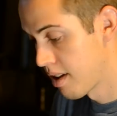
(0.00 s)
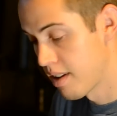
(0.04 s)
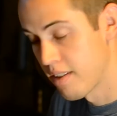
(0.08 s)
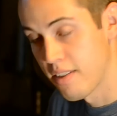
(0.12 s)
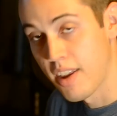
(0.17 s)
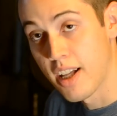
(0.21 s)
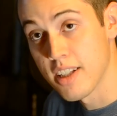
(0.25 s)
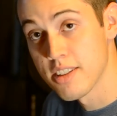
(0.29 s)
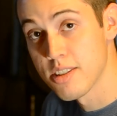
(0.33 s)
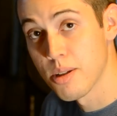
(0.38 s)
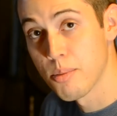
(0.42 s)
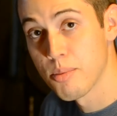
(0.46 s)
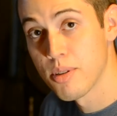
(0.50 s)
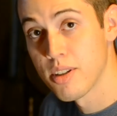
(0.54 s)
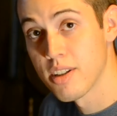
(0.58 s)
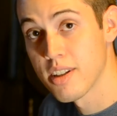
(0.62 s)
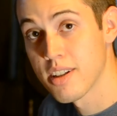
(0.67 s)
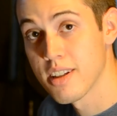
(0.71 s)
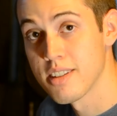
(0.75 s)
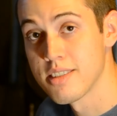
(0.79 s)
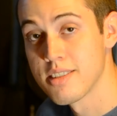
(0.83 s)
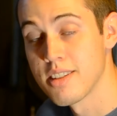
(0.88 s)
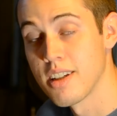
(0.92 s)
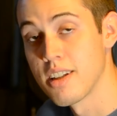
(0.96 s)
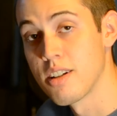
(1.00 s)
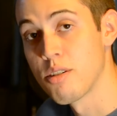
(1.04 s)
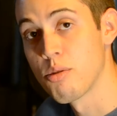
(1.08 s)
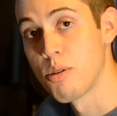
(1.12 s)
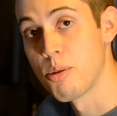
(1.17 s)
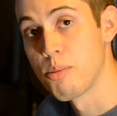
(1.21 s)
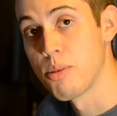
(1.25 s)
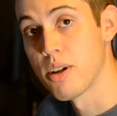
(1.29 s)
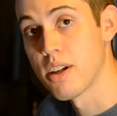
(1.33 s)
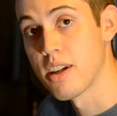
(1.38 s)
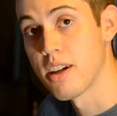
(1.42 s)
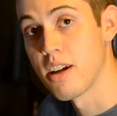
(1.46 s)
that's something to consider
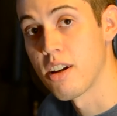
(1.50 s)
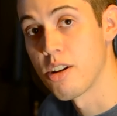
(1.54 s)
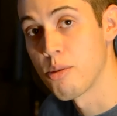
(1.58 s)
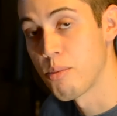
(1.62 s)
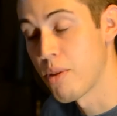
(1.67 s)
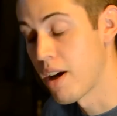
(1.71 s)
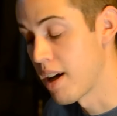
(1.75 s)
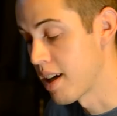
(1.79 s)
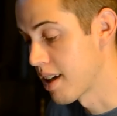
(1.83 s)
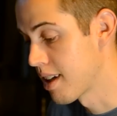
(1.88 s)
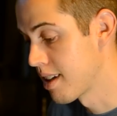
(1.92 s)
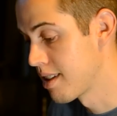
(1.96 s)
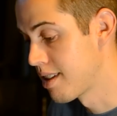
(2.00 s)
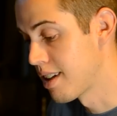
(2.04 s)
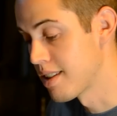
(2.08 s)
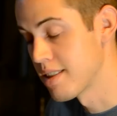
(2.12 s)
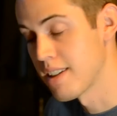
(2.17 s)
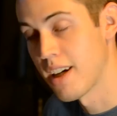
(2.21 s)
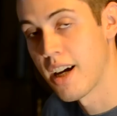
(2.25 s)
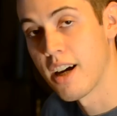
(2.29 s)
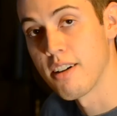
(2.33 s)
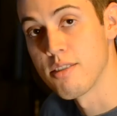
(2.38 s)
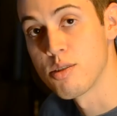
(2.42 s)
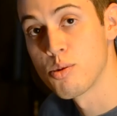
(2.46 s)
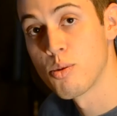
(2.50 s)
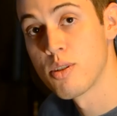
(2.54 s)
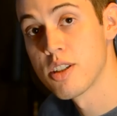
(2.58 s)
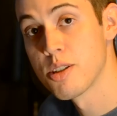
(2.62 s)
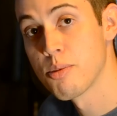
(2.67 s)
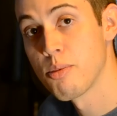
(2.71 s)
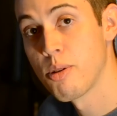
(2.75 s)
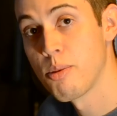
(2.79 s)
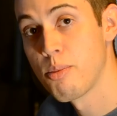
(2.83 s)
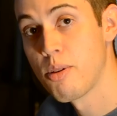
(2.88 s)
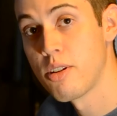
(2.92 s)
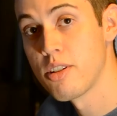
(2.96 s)
when picking out a mic. Does it have
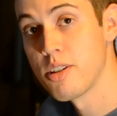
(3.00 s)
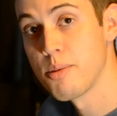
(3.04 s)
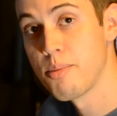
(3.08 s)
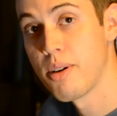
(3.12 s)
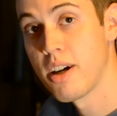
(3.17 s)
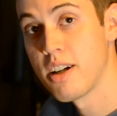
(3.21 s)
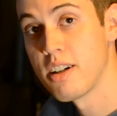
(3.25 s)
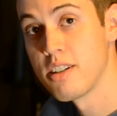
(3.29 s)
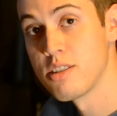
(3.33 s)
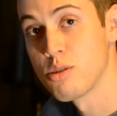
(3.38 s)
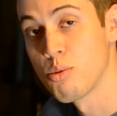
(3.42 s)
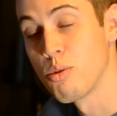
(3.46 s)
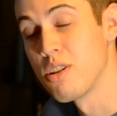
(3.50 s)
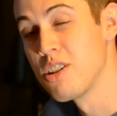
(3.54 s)
switchable polar patterns?